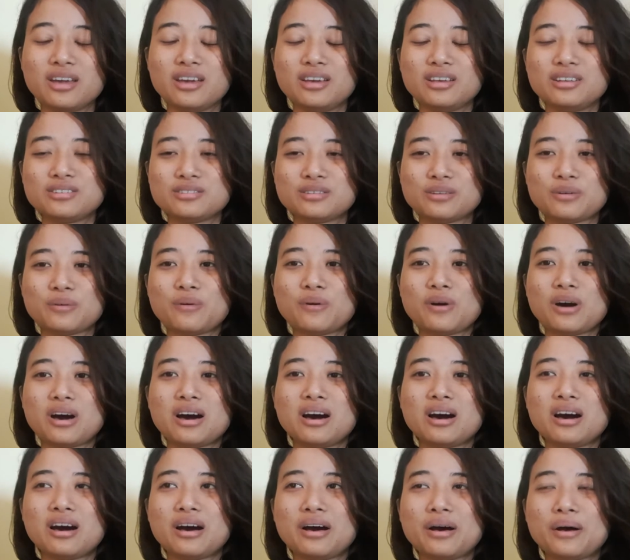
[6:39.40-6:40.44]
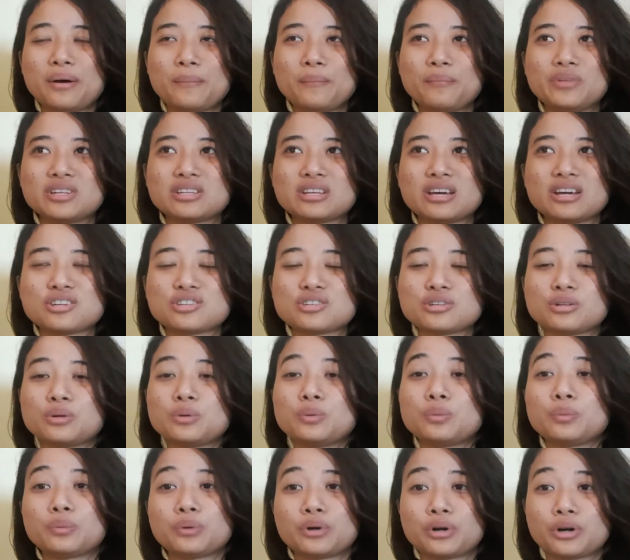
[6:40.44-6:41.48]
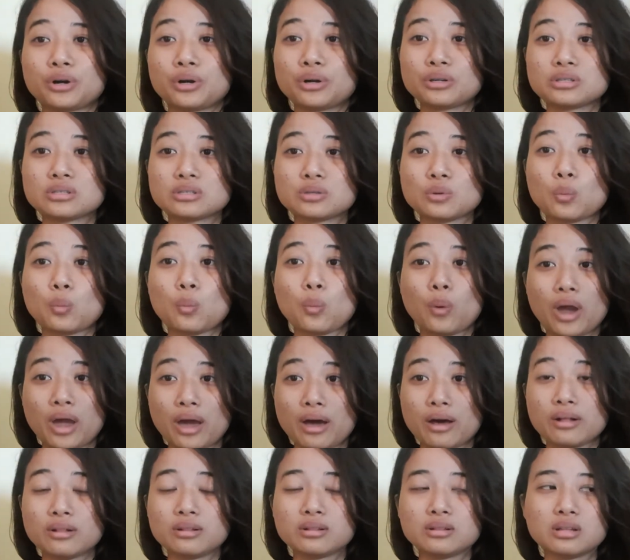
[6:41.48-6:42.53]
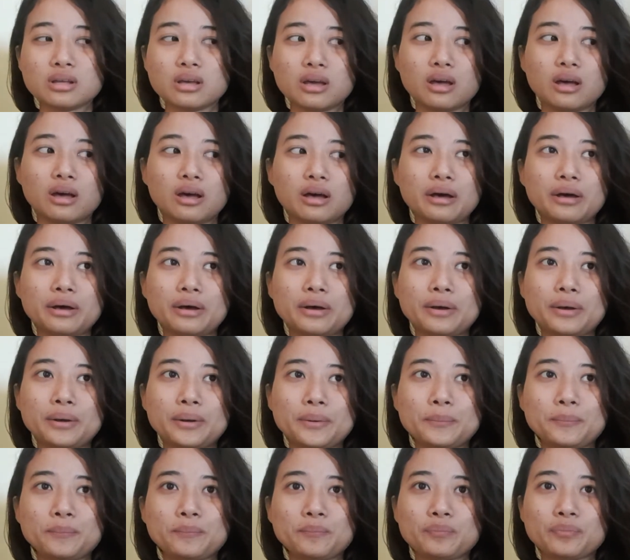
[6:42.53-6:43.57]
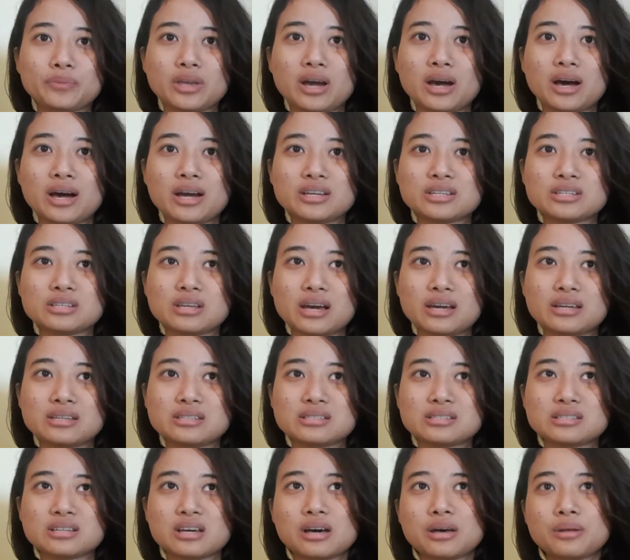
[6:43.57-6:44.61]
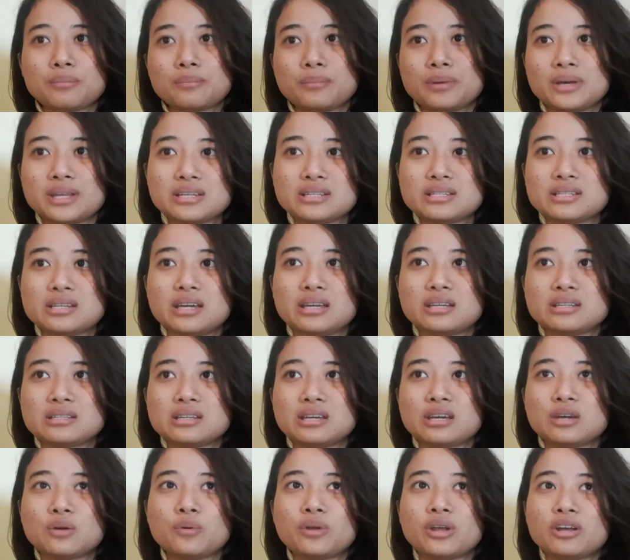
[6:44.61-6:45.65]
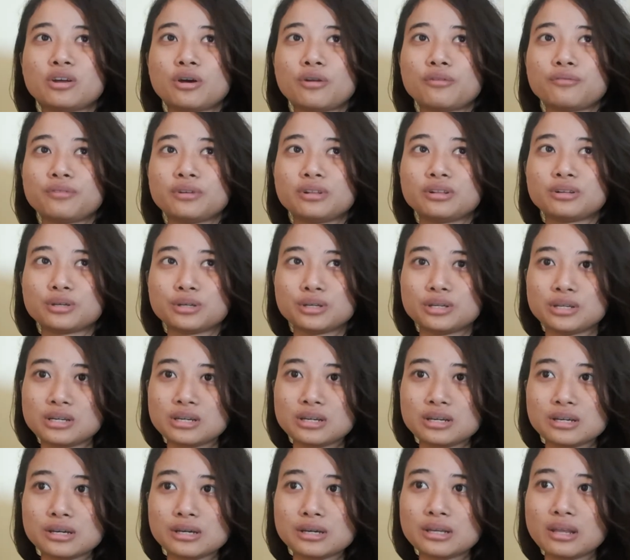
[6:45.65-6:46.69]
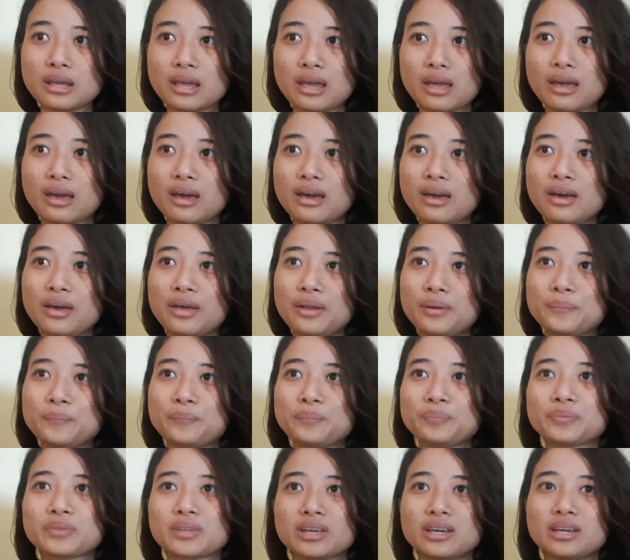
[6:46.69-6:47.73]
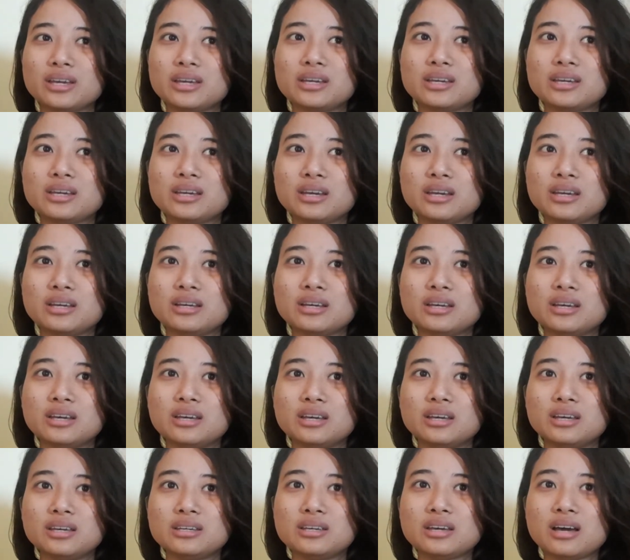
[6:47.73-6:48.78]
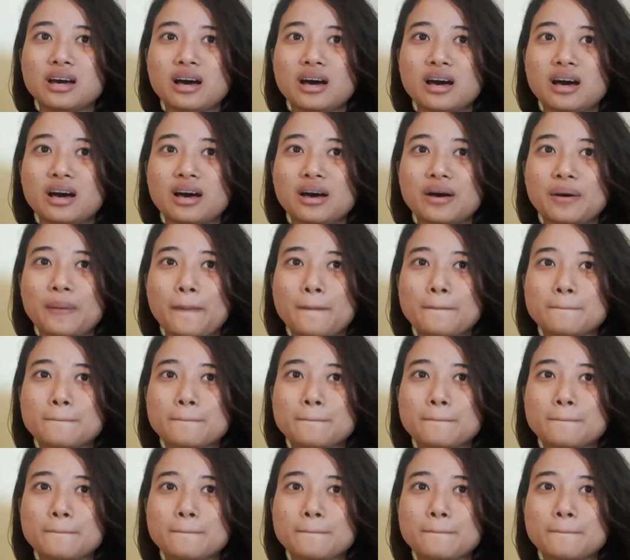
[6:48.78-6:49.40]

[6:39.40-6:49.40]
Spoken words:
So it actually works well. Yeah, I start meditating when I don't feel good, and yeah,